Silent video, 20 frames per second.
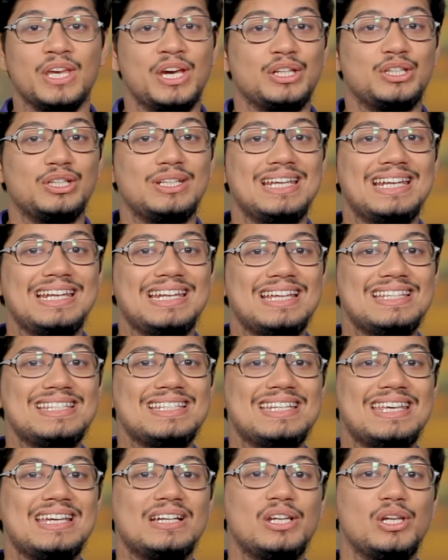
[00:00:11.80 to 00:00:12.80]
Today,
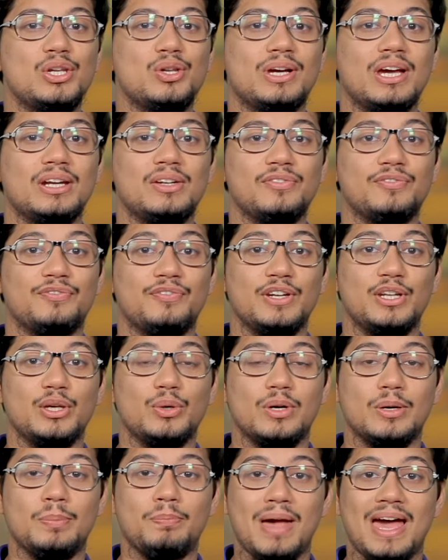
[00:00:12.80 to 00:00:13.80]
let's take a look at a
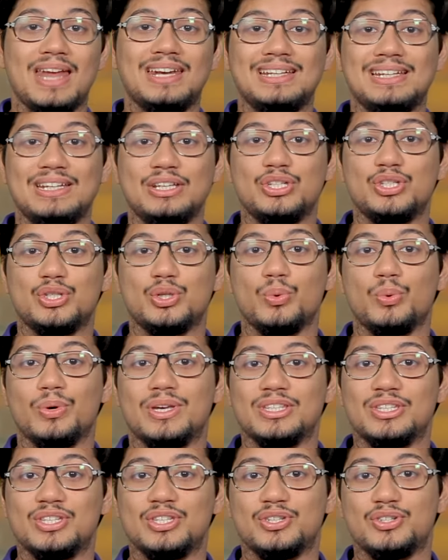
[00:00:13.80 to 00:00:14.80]
video apparently
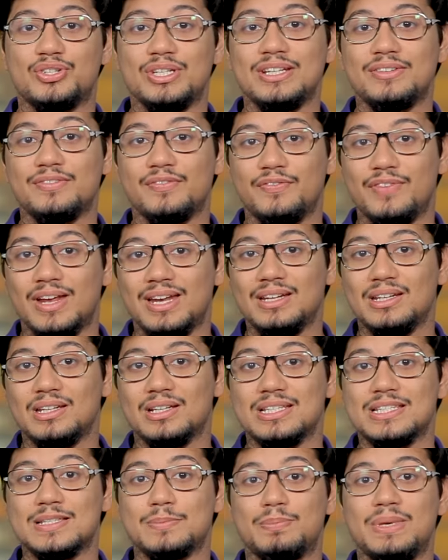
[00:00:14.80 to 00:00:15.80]
showing street
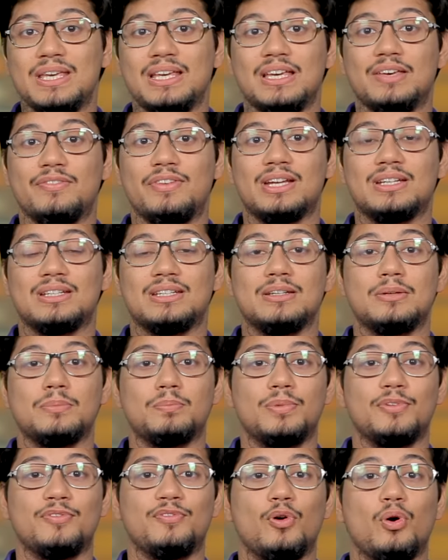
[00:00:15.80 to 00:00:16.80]
vendors being
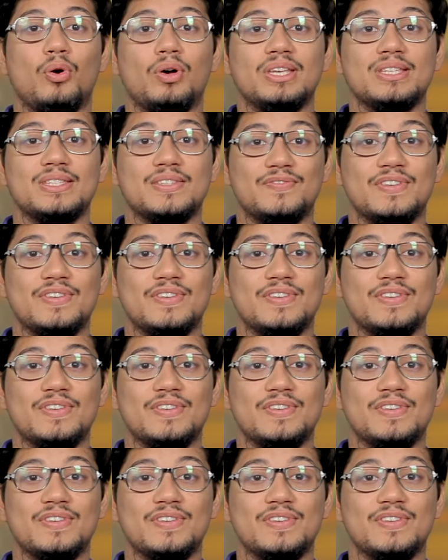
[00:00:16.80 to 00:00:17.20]
evicted before his